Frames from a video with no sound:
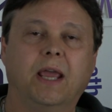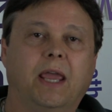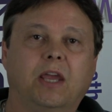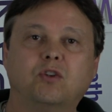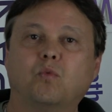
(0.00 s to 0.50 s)

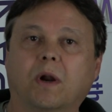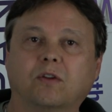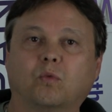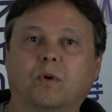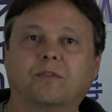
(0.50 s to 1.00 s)
each one
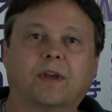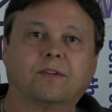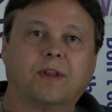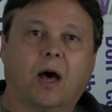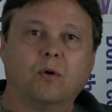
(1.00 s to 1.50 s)
is worth
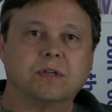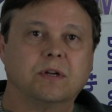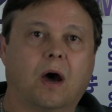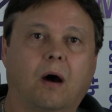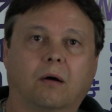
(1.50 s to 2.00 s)
$6,000,
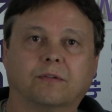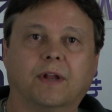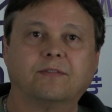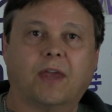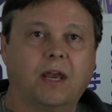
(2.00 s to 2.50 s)
and
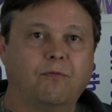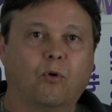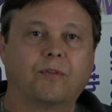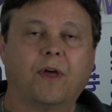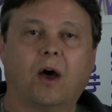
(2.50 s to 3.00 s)
that's
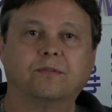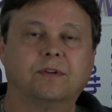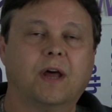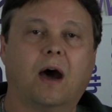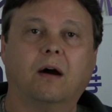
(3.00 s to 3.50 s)

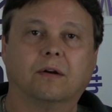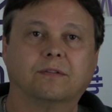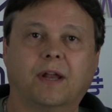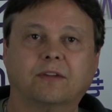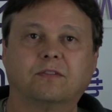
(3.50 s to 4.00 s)
$84,000,
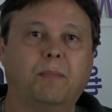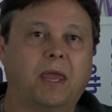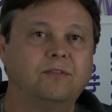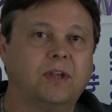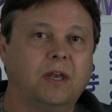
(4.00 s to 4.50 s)
and that's
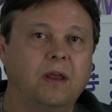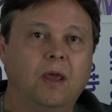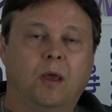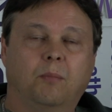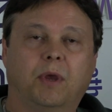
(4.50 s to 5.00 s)
amazing
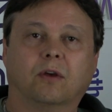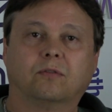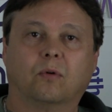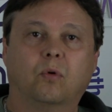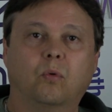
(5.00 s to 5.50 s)
because
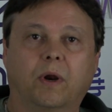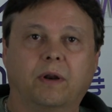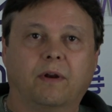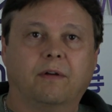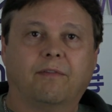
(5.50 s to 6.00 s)
who
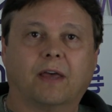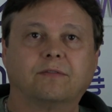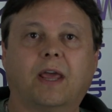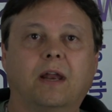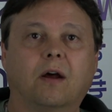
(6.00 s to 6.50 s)
wouldn't invest
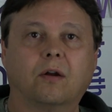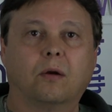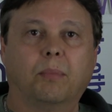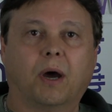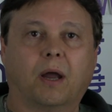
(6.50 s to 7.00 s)

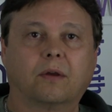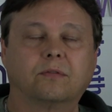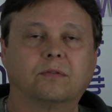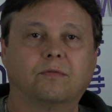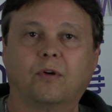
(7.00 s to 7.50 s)
$800
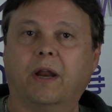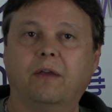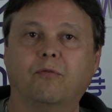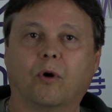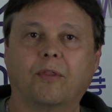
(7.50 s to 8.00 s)
for
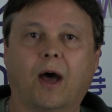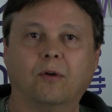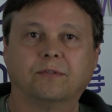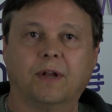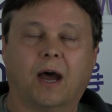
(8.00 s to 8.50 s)

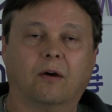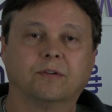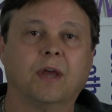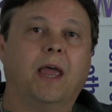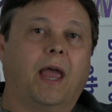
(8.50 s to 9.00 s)
$84,000?
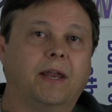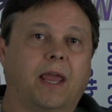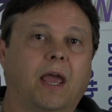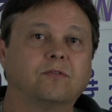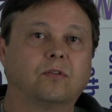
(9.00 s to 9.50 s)
And the
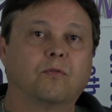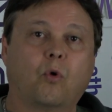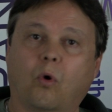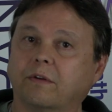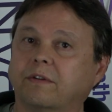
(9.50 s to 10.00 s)
answer, of
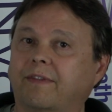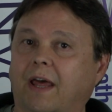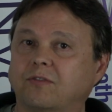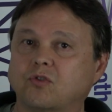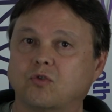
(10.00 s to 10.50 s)
course, if
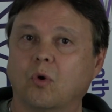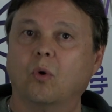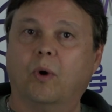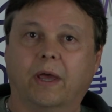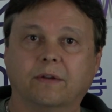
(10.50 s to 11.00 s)
that's
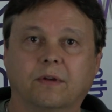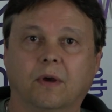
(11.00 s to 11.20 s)
true, is,